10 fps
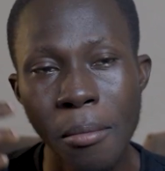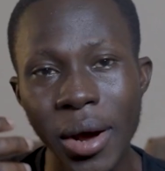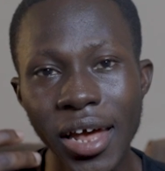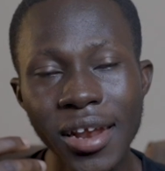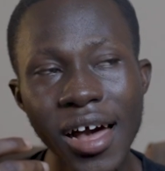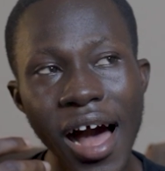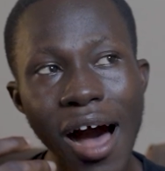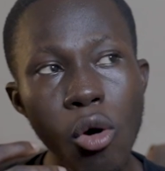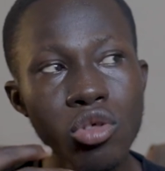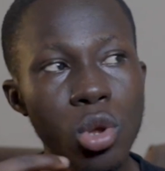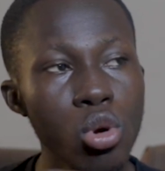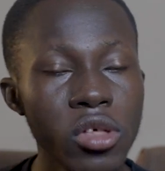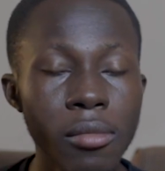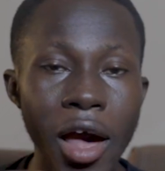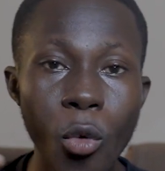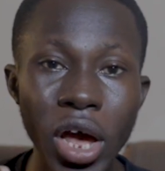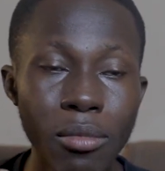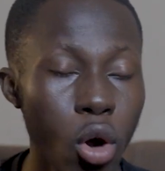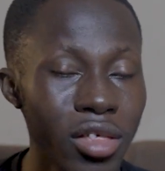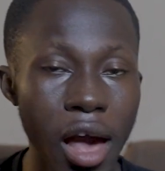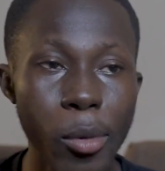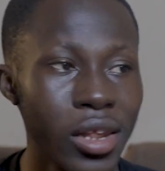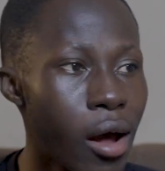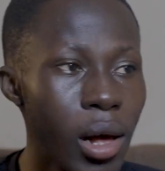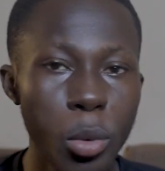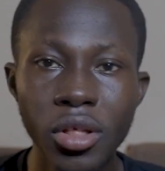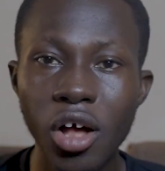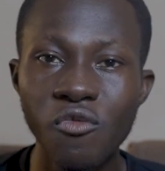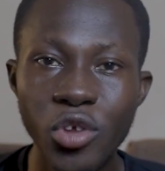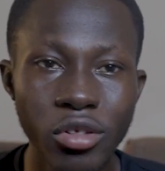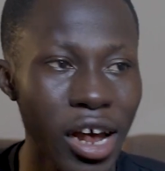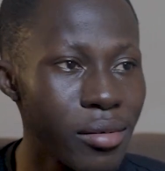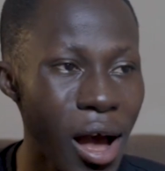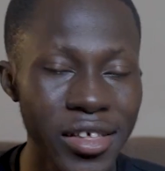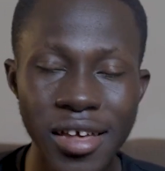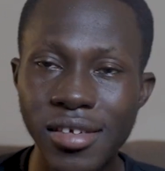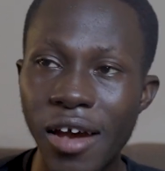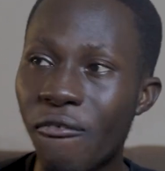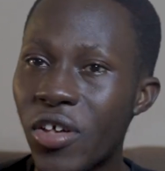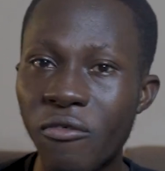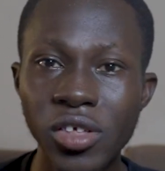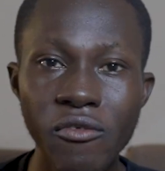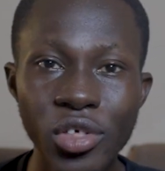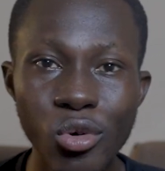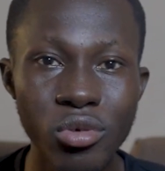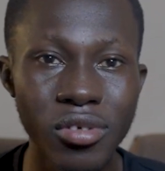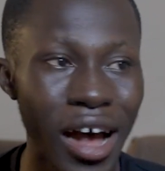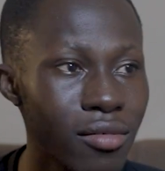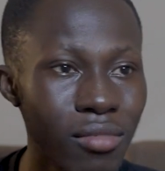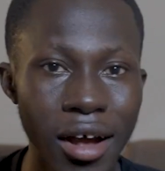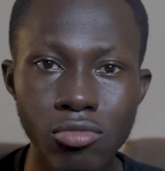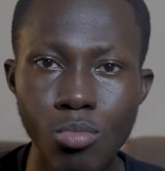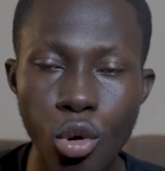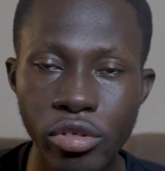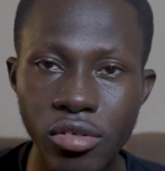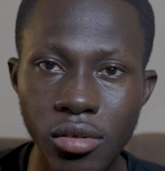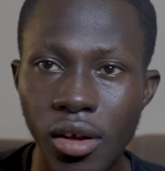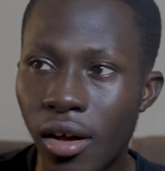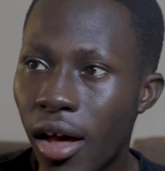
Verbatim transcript: But then I was losing my way because I put now I put out videos and I, I just get 50 views at, at most.